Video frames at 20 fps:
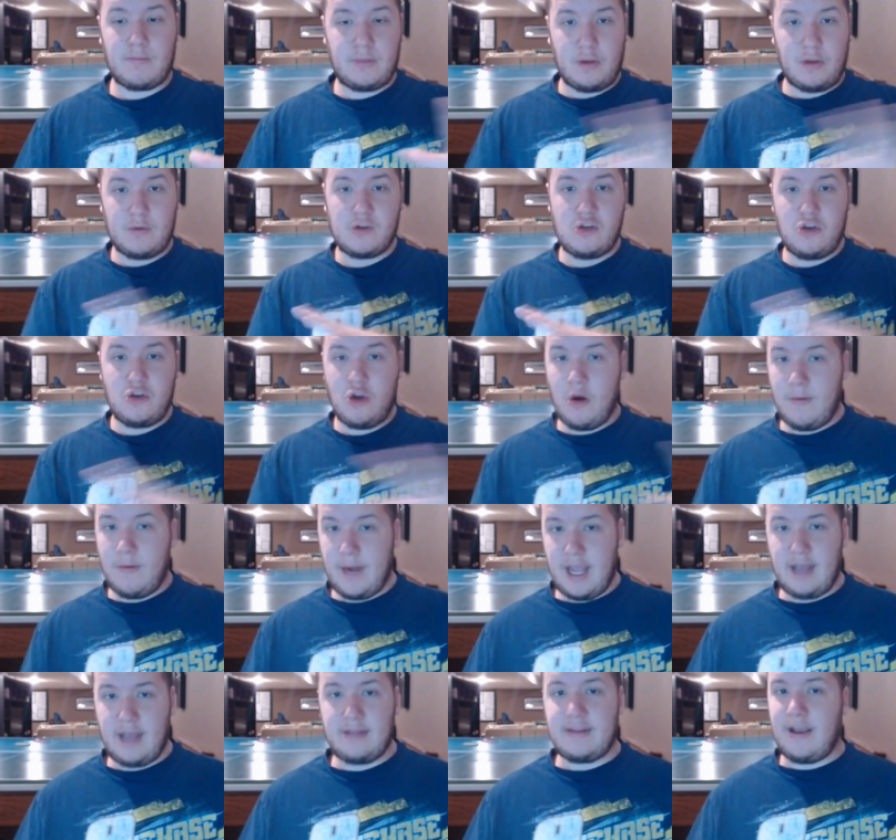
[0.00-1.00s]
There was
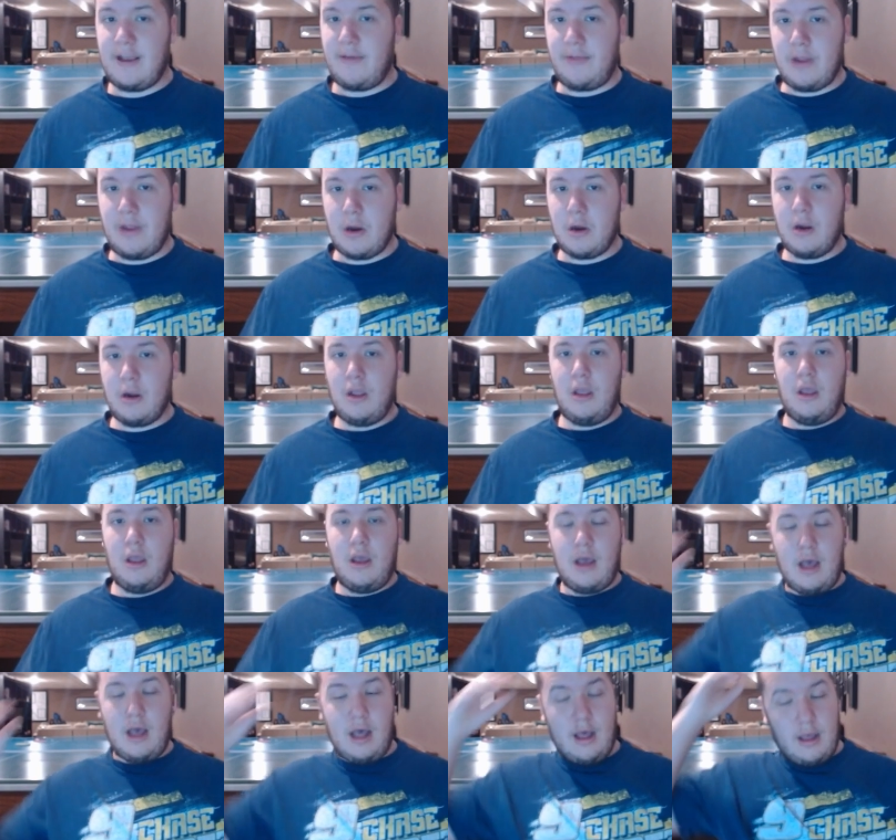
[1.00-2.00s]
nobody else out there,
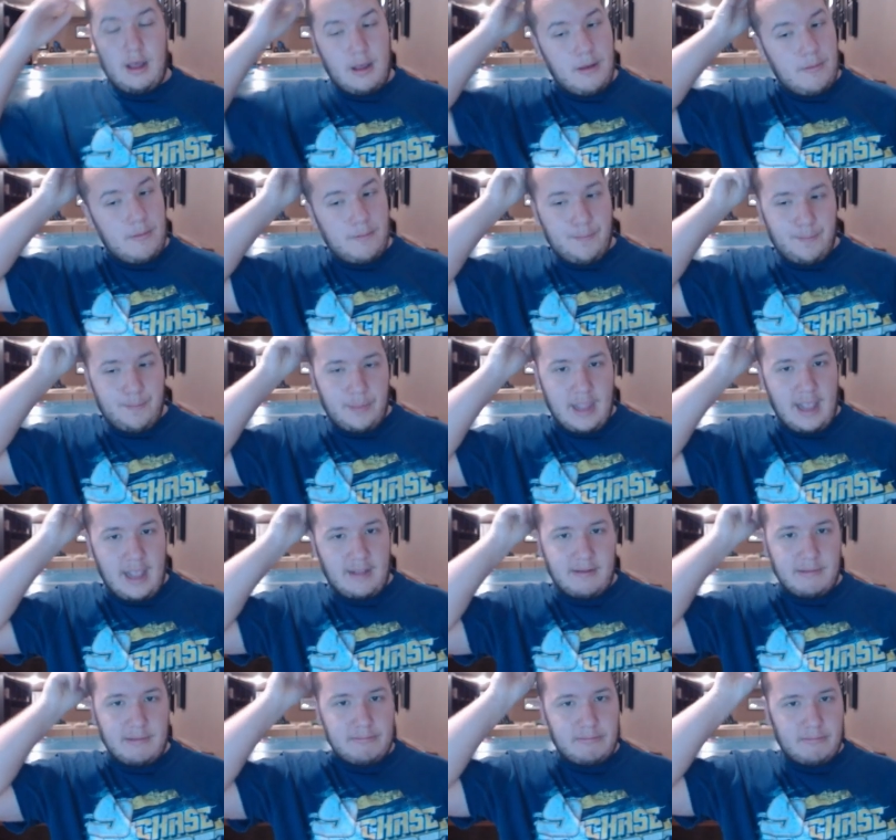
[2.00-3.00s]
um,
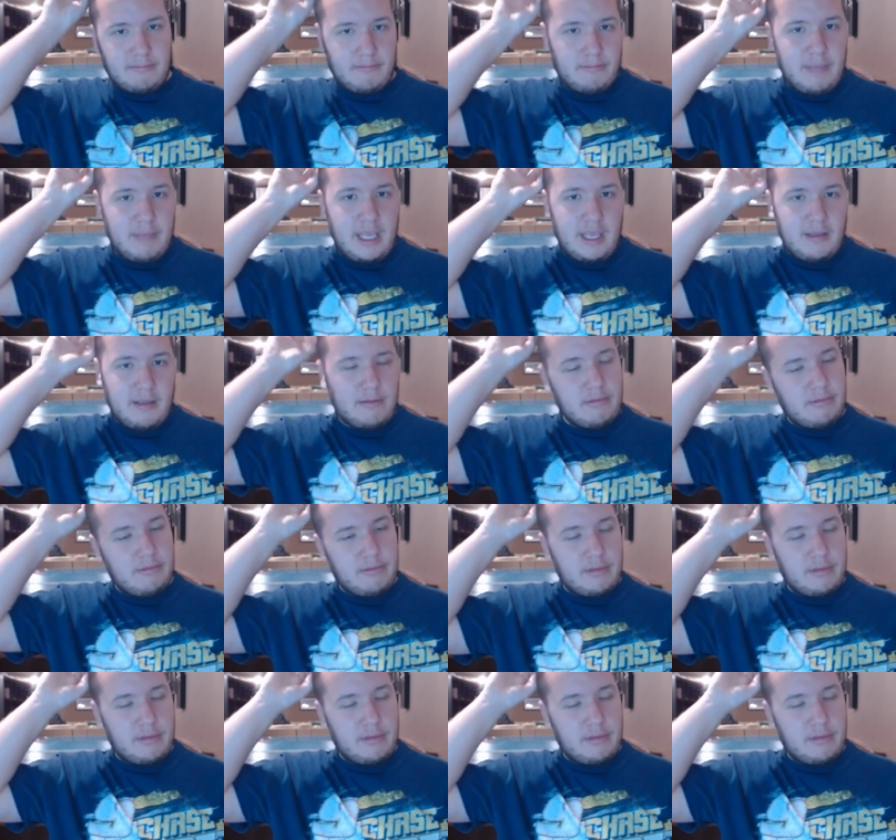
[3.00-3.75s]
except me